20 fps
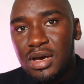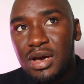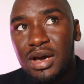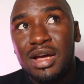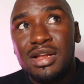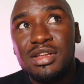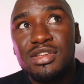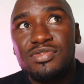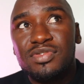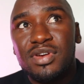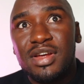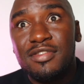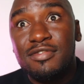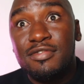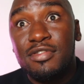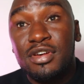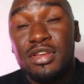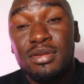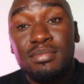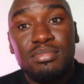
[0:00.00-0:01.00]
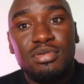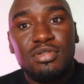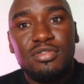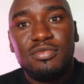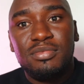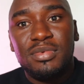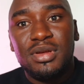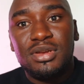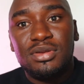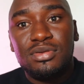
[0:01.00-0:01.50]
and strive for
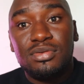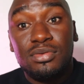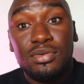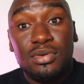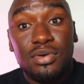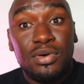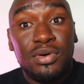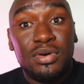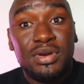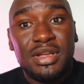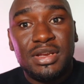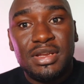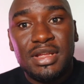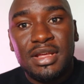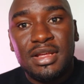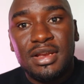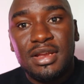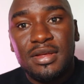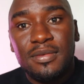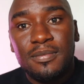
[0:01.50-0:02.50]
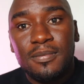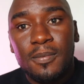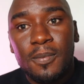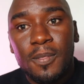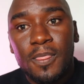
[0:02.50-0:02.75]
improvement on a daily.